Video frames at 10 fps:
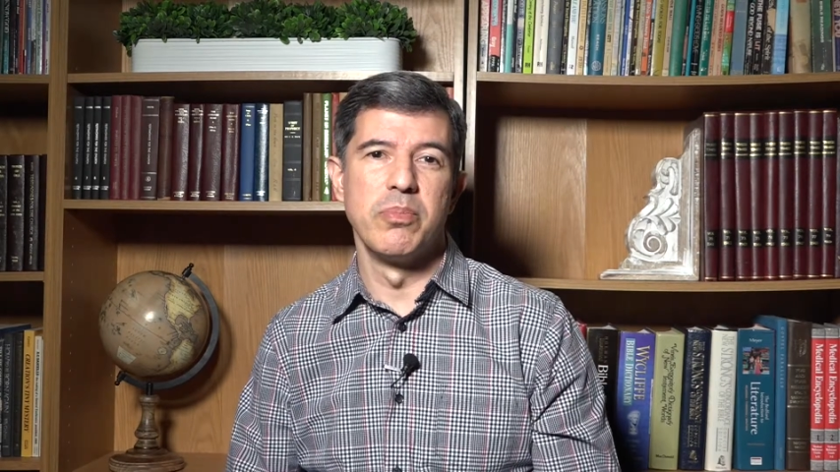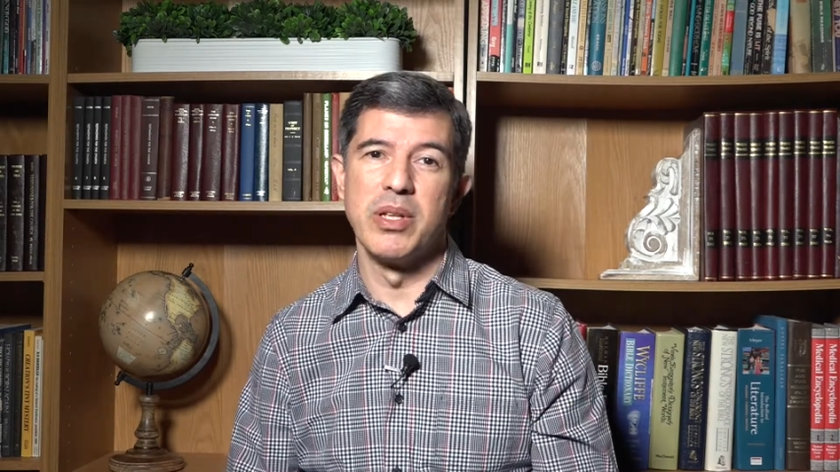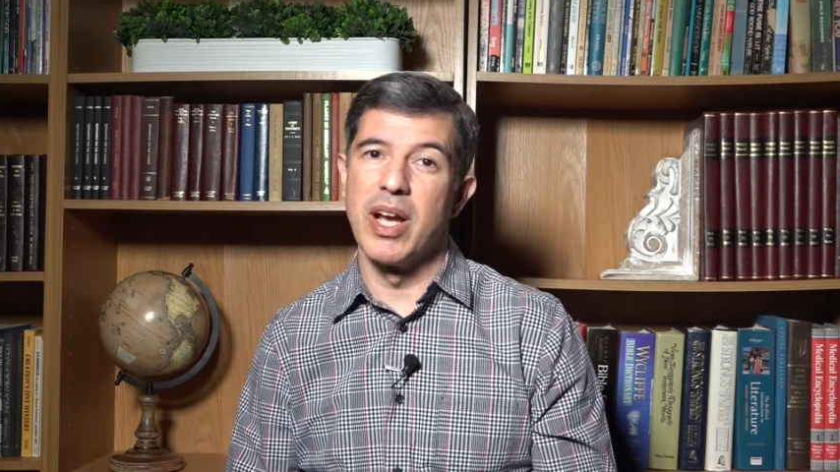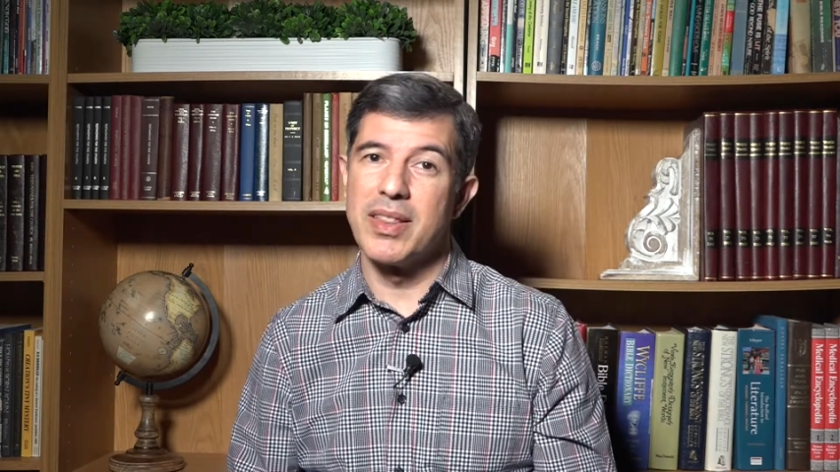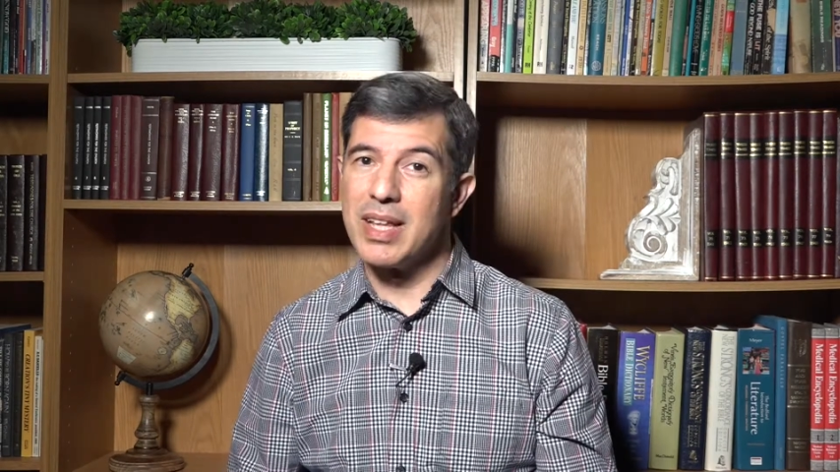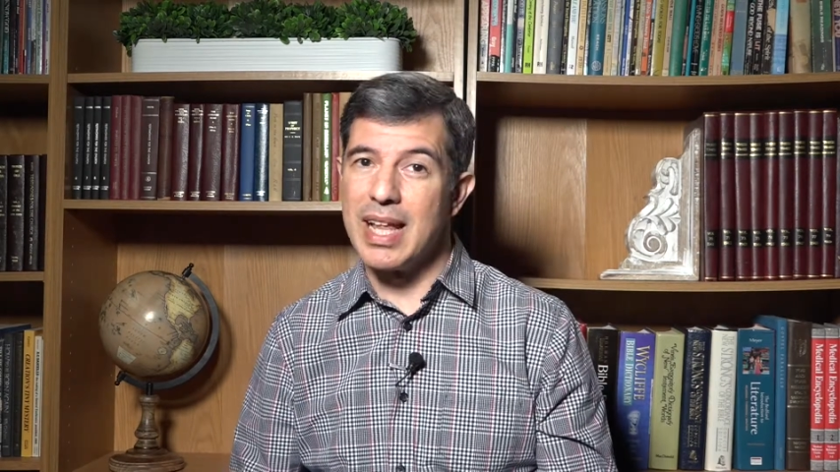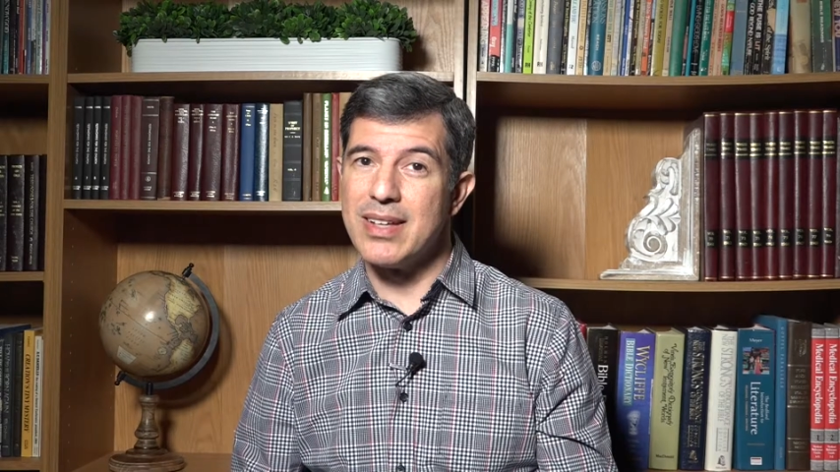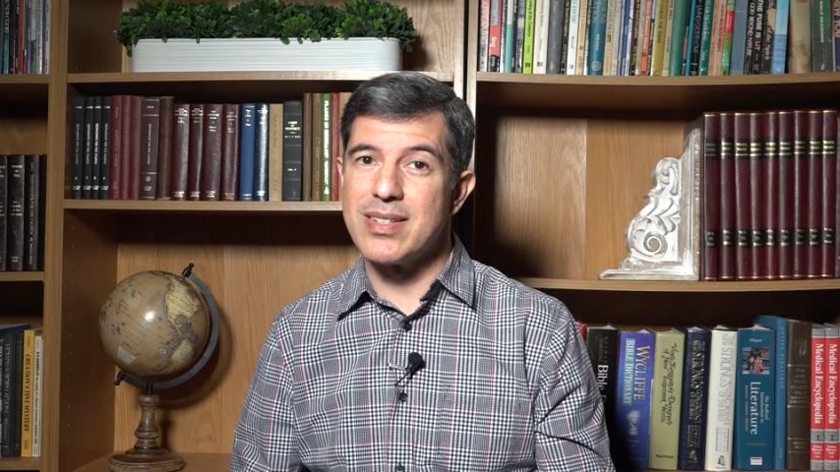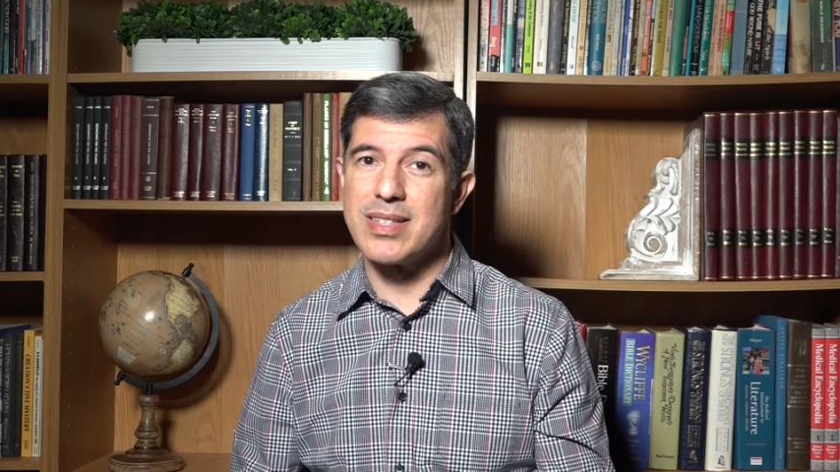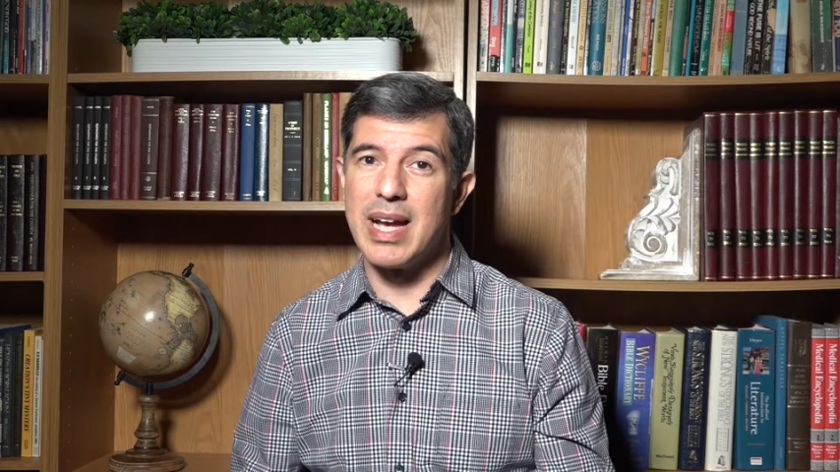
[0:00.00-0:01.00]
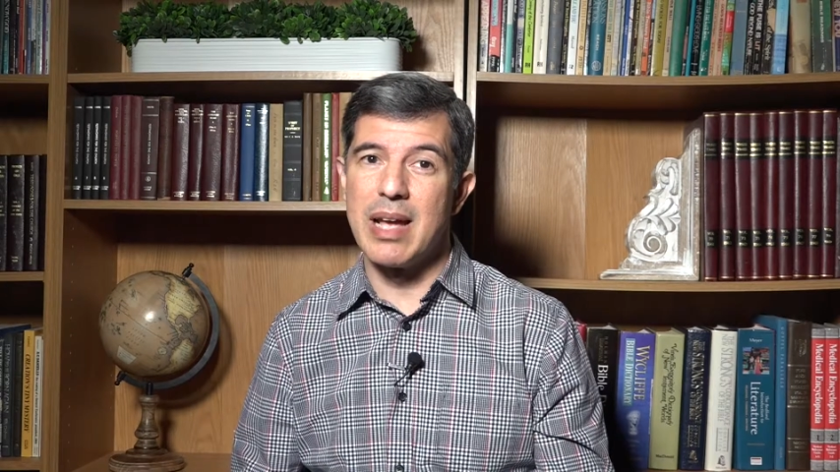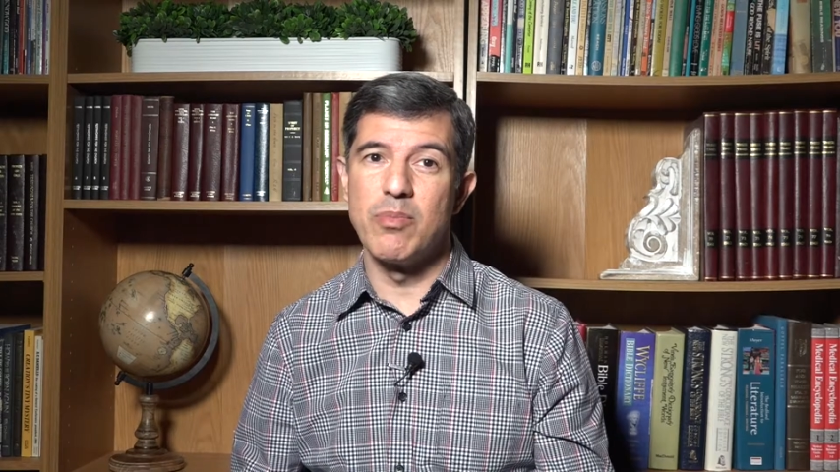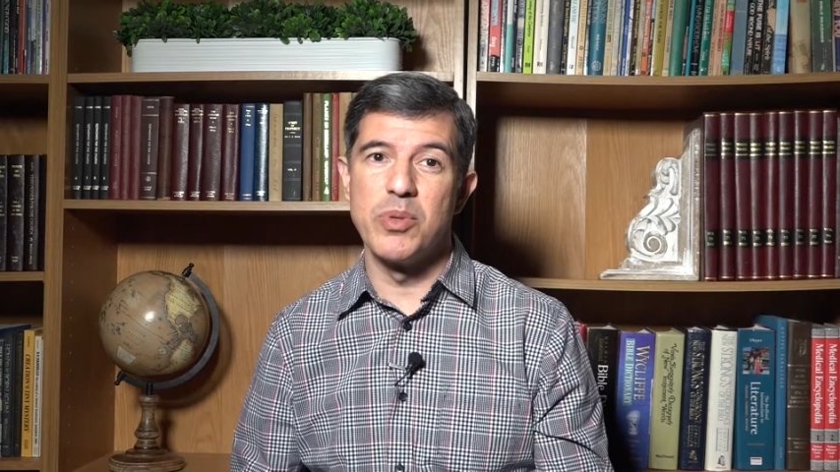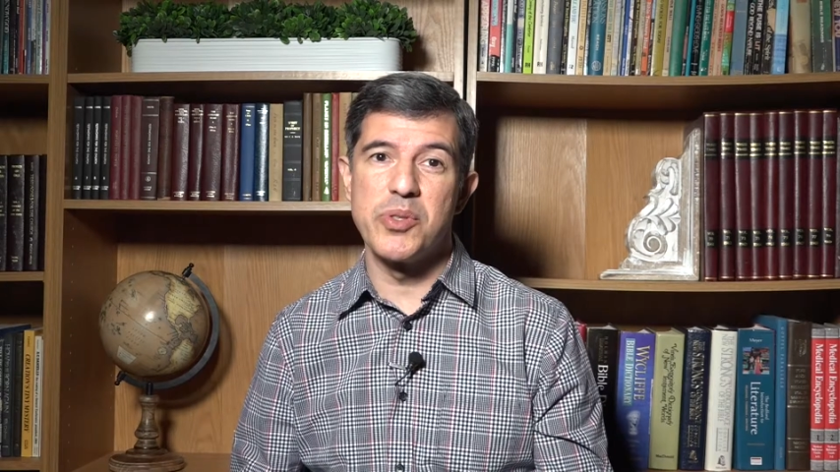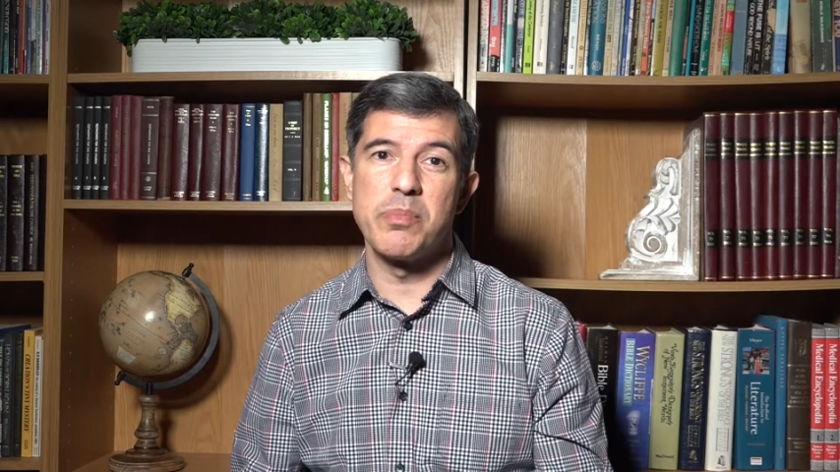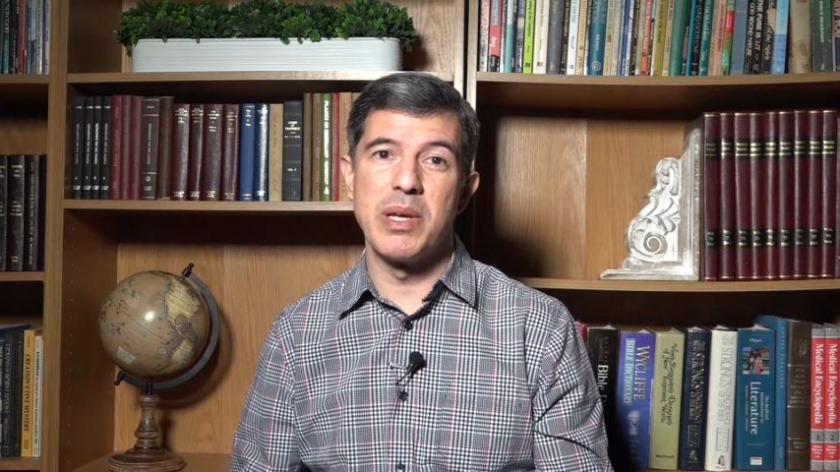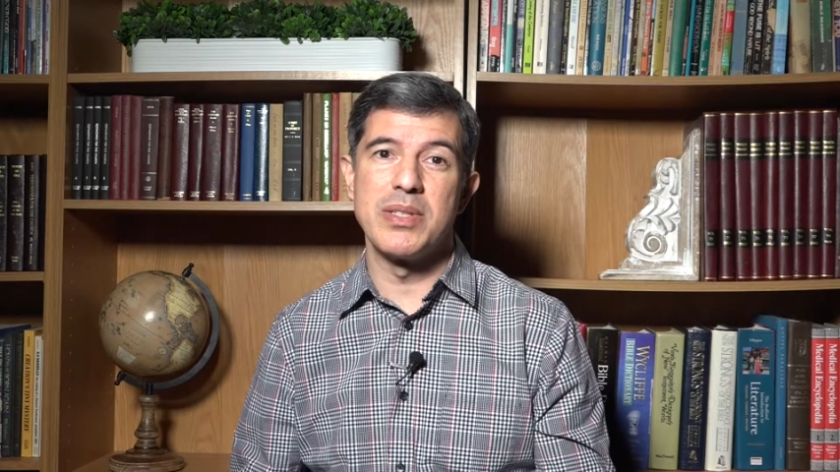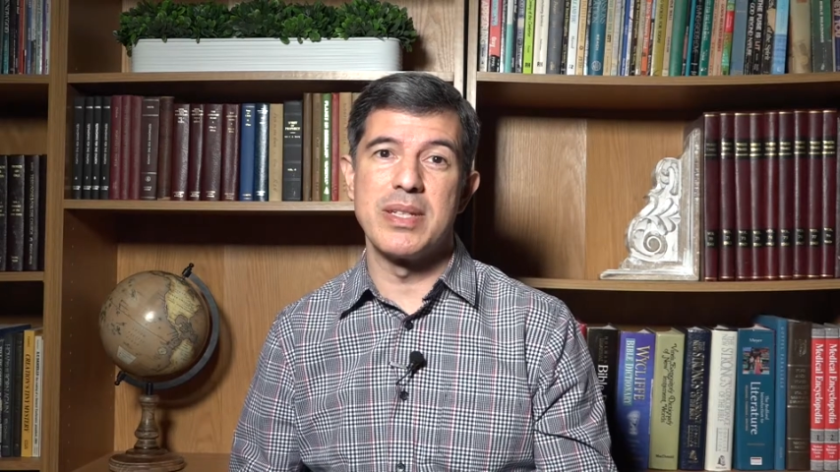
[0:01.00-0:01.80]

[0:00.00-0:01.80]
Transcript: but not the last time we spent